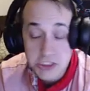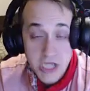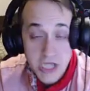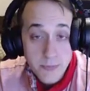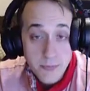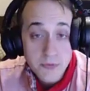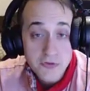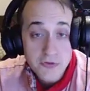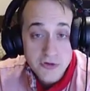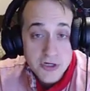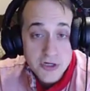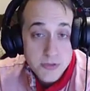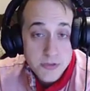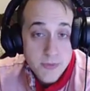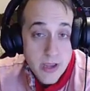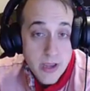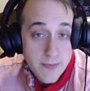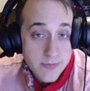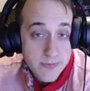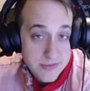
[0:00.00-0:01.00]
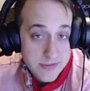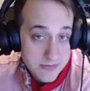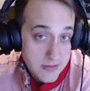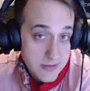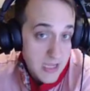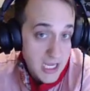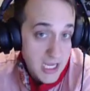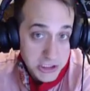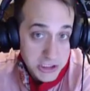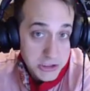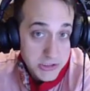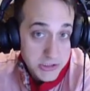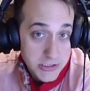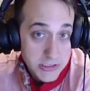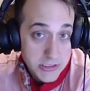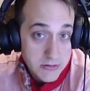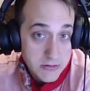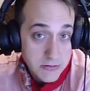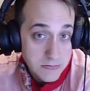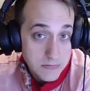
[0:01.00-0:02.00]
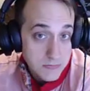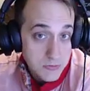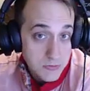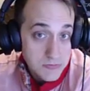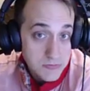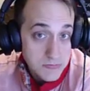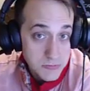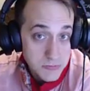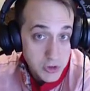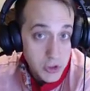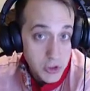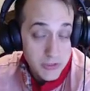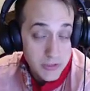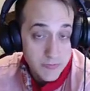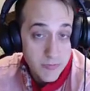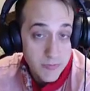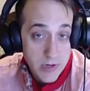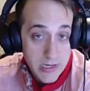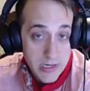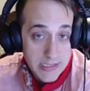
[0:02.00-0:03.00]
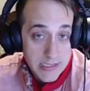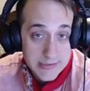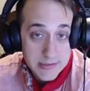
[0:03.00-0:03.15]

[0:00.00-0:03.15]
Yeah, chapel treasure map is actually good